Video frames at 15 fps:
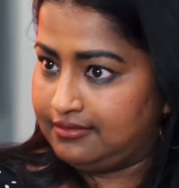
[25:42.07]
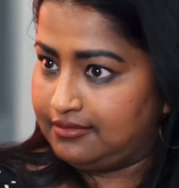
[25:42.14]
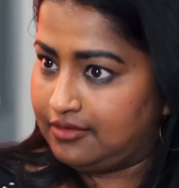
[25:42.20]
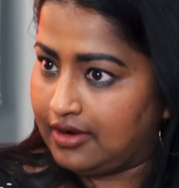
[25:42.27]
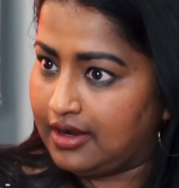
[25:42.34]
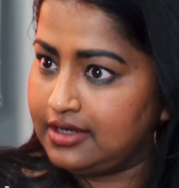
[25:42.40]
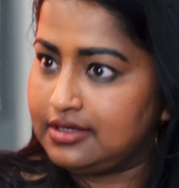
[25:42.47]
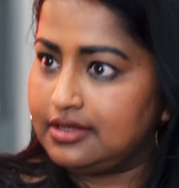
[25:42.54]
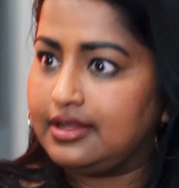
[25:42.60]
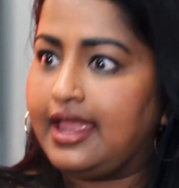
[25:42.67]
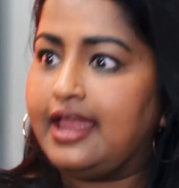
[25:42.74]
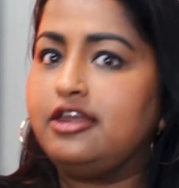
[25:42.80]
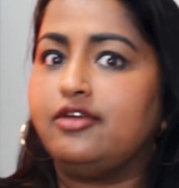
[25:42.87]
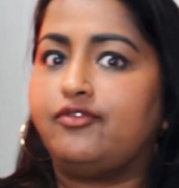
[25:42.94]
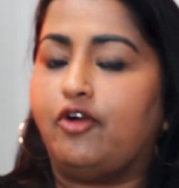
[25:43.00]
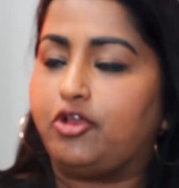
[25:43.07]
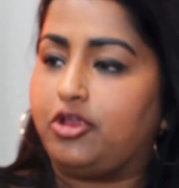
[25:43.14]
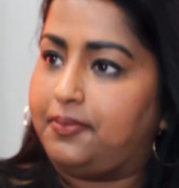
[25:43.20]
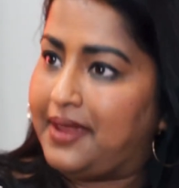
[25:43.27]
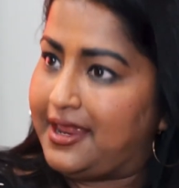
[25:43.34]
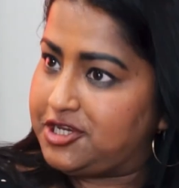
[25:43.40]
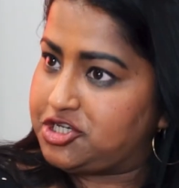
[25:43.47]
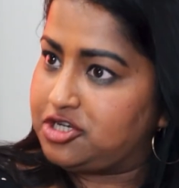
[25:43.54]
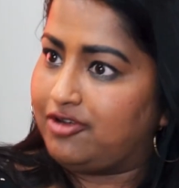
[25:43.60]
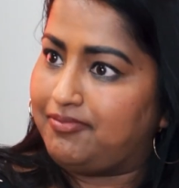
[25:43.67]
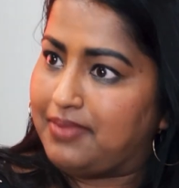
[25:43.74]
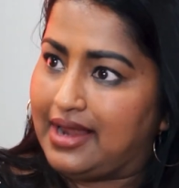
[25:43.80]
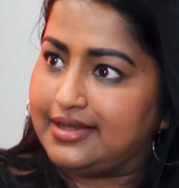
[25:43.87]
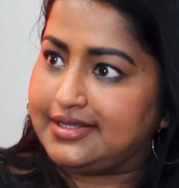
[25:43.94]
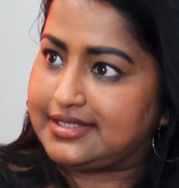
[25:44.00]
Right? The end of occupation of
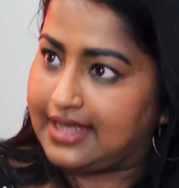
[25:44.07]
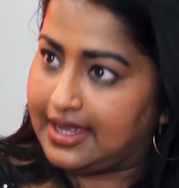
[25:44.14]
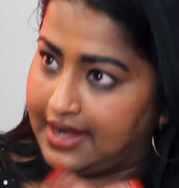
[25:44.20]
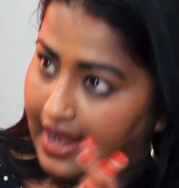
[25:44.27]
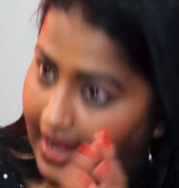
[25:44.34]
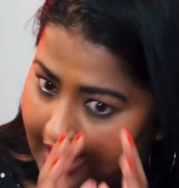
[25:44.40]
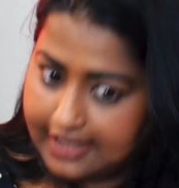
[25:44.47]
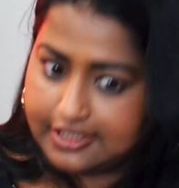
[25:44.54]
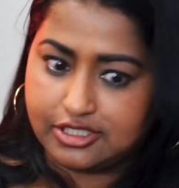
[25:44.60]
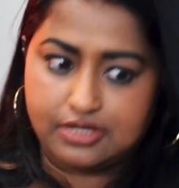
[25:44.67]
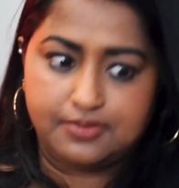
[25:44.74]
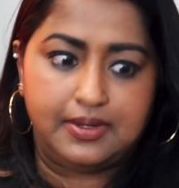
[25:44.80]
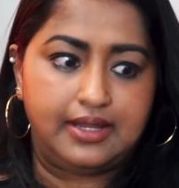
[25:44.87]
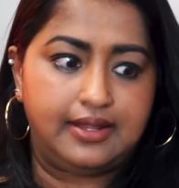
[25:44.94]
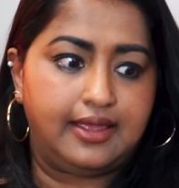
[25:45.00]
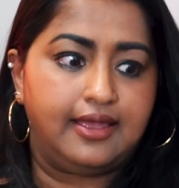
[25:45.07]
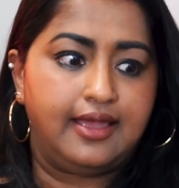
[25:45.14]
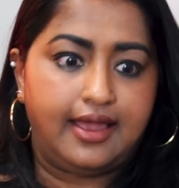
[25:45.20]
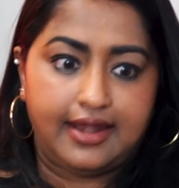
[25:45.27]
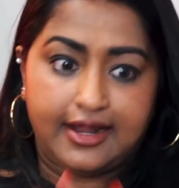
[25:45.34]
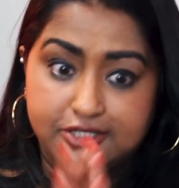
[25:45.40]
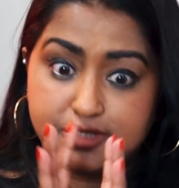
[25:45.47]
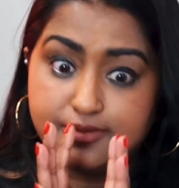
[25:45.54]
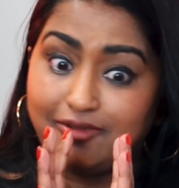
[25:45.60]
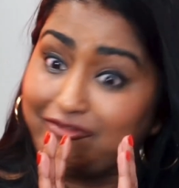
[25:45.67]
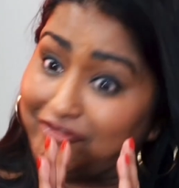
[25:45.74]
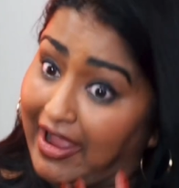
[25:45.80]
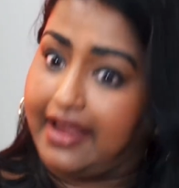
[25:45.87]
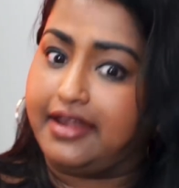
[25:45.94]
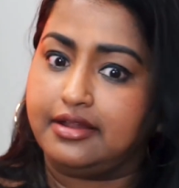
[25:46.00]
Palestine has to be there, and has to be
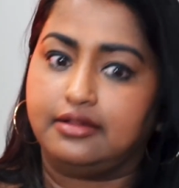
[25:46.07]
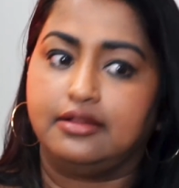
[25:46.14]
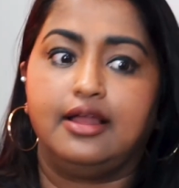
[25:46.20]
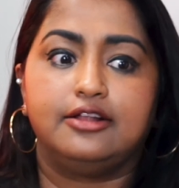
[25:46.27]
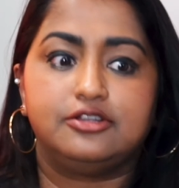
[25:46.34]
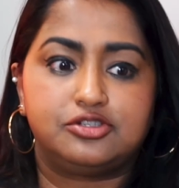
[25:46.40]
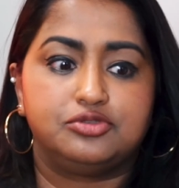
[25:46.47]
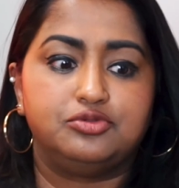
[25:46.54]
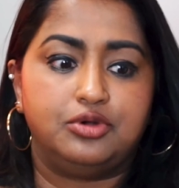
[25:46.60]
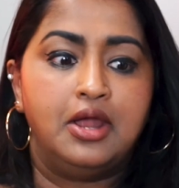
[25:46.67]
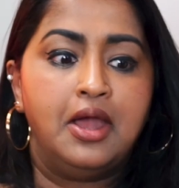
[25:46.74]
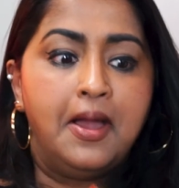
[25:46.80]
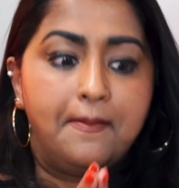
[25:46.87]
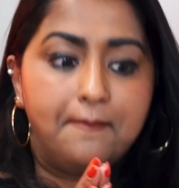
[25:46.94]
final and soon.